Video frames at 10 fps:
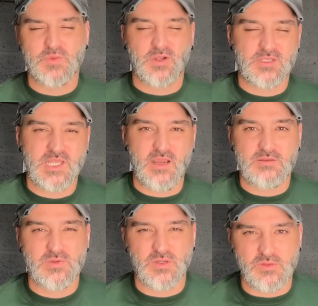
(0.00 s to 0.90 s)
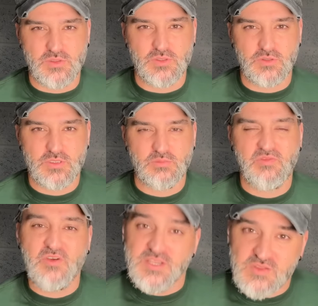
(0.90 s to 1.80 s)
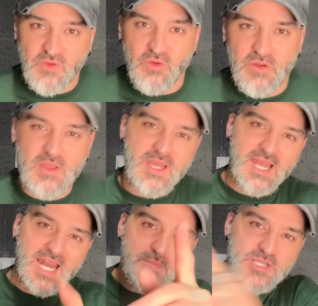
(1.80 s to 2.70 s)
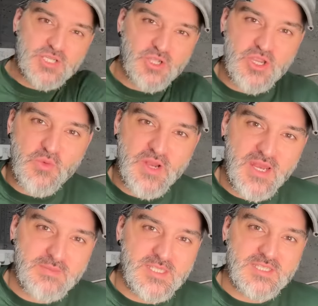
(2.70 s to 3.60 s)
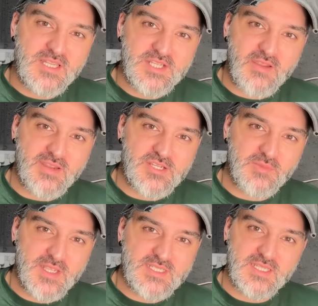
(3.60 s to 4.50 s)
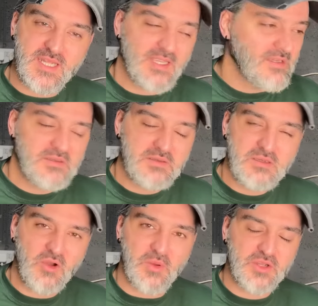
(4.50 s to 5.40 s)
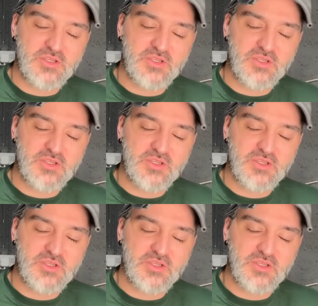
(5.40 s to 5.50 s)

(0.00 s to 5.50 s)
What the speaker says: we've got sales, we've got all sorts. But first of all, let me just show you when I nipped into the charity shop yesterday. Oh my